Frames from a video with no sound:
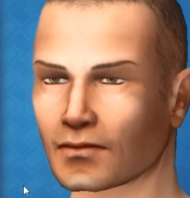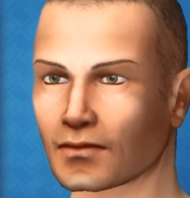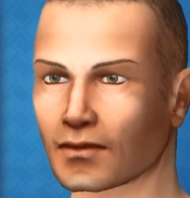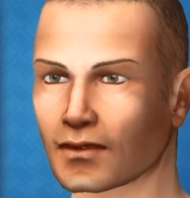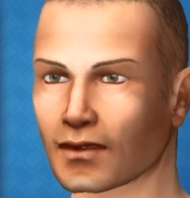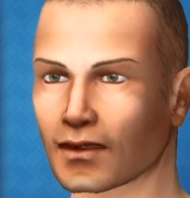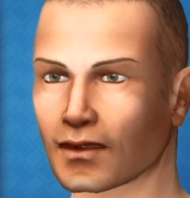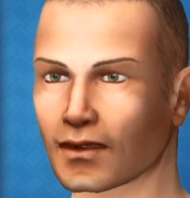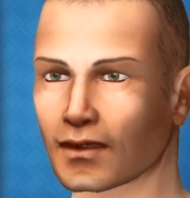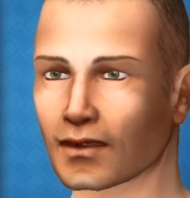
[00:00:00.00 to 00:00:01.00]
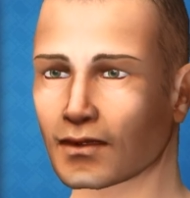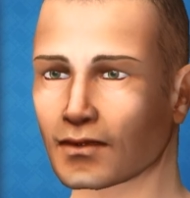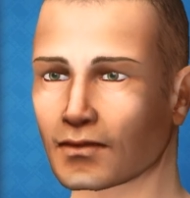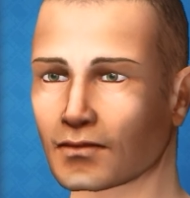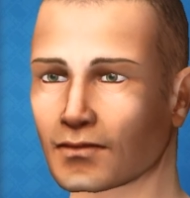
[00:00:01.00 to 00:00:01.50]

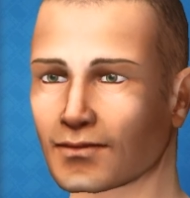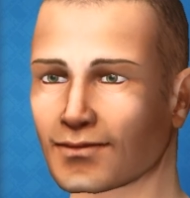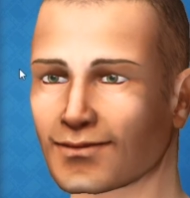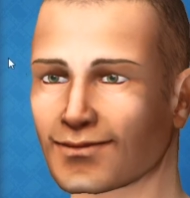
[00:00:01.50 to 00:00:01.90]
Nothing is said.